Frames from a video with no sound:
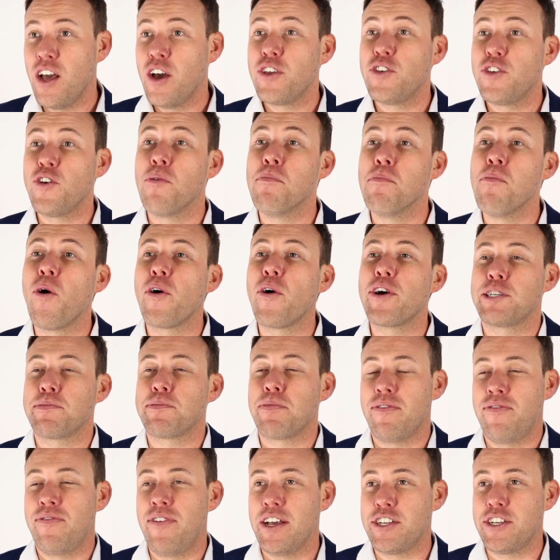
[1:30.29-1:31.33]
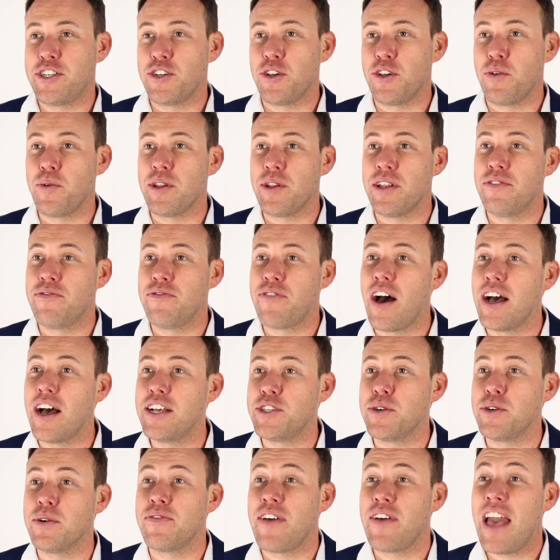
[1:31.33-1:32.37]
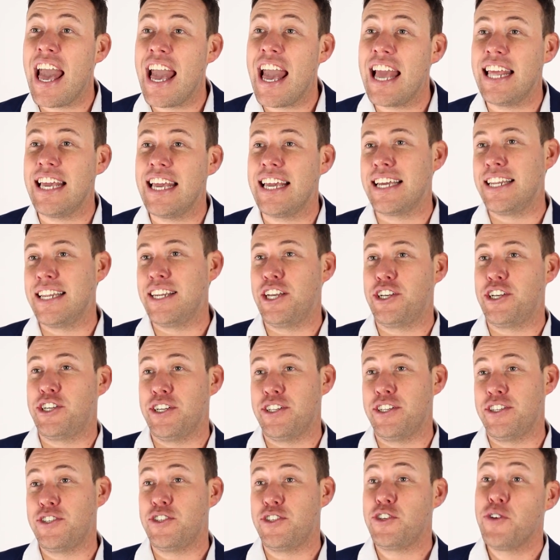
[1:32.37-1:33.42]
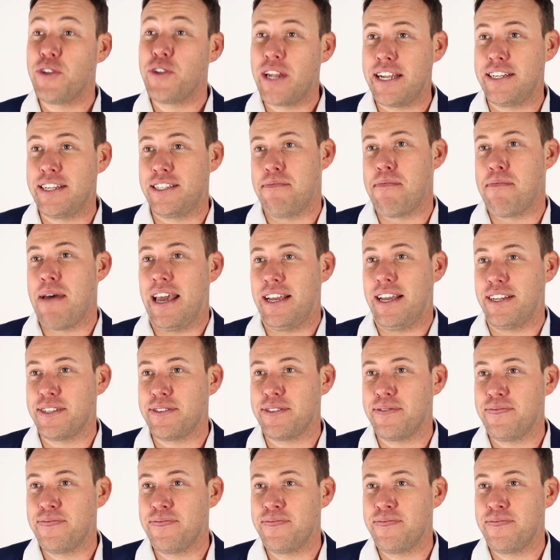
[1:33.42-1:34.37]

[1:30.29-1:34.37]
Your mortgage professional will advise you of any conditions you need to meet.